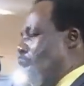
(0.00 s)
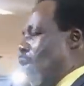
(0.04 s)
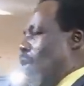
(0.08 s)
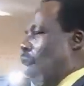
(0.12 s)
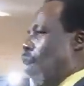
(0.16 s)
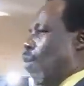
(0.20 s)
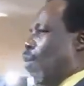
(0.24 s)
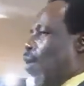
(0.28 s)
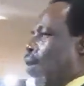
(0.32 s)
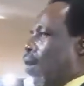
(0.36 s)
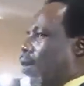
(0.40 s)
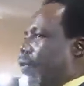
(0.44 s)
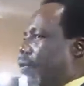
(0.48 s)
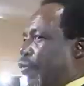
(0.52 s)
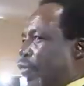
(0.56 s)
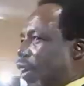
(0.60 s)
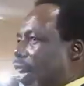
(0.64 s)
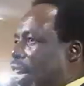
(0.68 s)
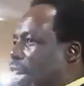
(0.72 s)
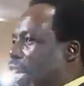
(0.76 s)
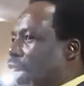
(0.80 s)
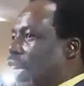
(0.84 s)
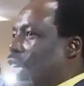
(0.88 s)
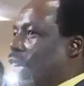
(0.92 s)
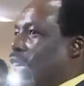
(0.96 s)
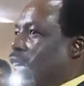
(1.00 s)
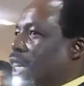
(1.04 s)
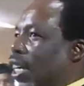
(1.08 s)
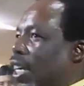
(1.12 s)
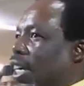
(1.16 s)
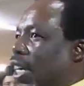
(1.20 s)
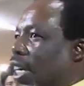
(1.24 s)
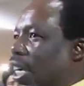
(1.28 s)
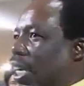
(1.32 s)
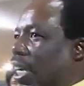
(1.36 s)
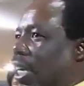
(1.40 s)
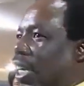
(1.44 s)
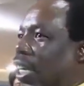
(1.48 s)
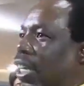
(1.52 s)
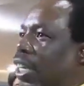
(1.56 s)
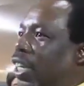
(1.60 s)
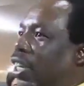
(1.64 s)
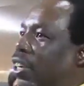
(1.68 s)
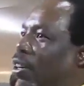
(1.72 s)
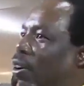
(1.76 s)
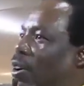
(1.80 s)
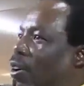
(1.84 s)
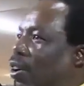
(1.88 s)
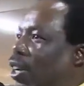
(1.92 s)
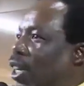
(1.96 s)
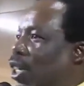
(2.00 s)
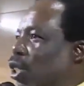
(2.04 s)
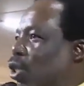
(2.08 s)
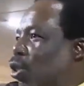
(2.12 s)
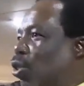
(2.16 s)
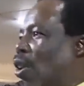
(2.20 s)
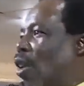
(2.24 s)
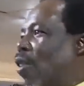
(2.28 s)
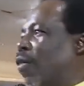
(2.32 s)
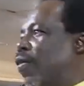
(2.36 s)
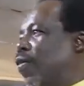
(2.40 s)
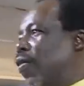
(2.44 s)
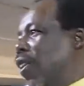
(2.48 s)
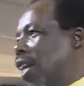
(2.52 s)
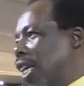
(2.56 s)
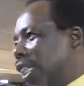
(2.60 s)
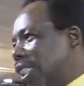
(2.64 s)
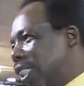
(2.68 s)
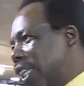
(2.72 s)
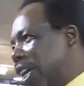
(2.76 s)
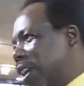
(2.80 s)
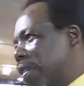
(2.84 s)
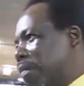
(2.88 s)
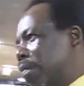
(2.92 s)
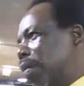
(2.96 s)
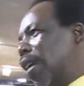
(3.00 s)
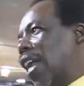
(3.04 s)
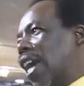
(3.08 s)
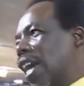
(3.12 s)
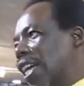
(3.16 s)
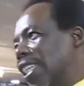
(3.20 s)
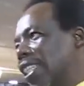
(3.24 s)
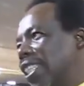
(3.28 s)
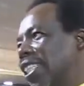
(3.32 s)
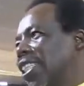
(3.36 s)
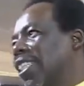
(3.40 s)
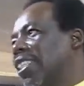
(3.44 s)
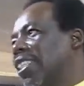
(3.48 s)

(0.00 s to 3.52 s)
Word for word: our warfare, you know, it's not flesh and blood.